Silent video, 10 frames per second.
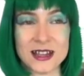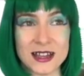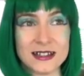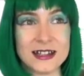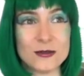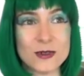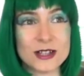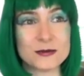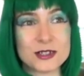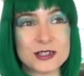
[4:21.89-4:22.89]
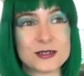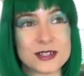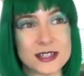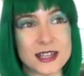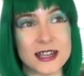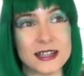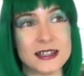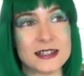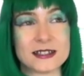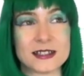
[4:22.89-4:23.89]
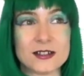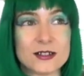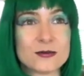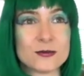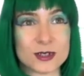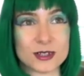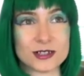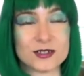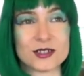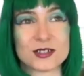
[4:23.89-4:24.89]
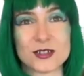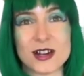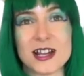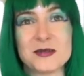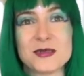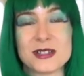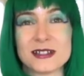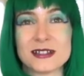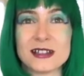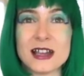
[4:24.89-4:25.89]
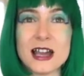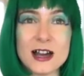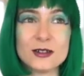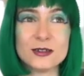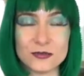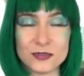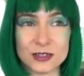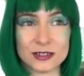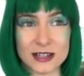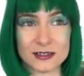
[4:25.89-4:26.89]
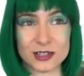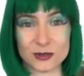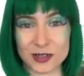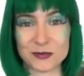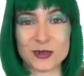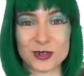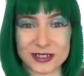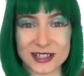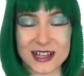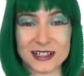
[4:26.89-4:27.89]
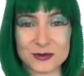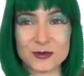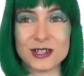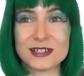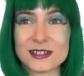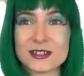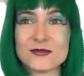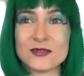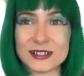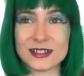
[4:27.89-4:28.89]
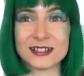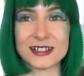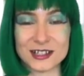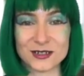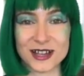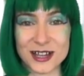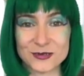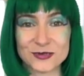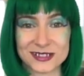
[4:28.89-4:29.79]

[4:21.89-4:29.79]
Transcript: Now, what would you say is a good word to describe how you feel now that you are more aligned? What is this feeling that you have?